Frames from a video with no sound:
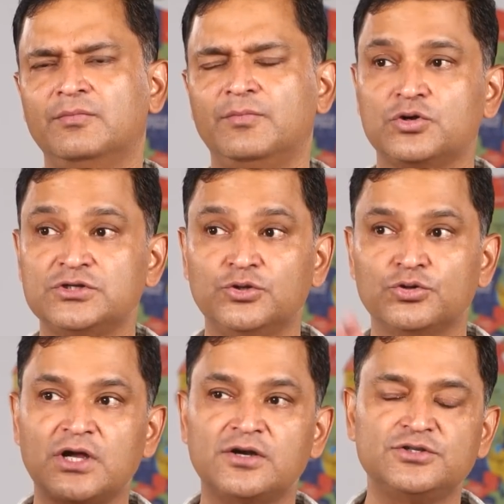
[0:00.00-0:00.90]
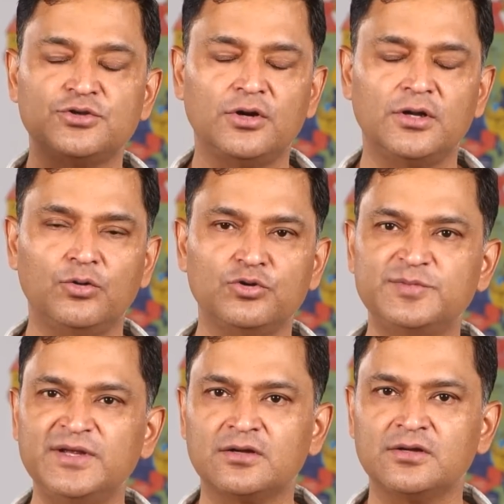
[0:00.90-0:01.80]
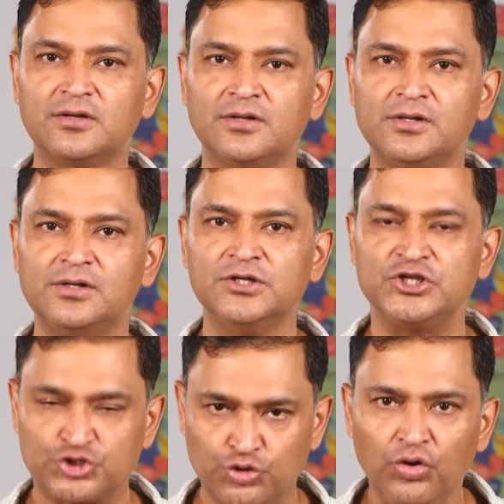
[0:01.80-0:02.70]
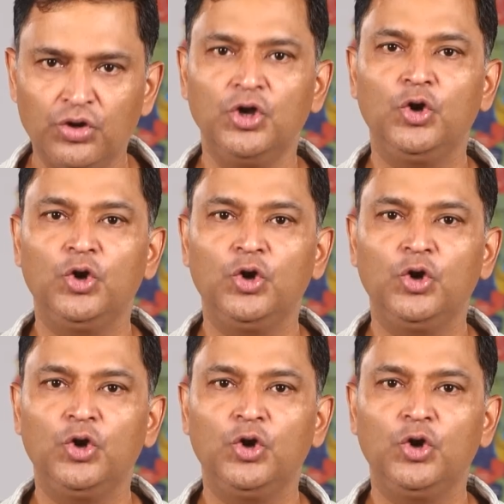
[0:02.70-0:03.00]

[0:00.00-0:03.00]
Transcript: Because in those countries, you're not allowed to speak. So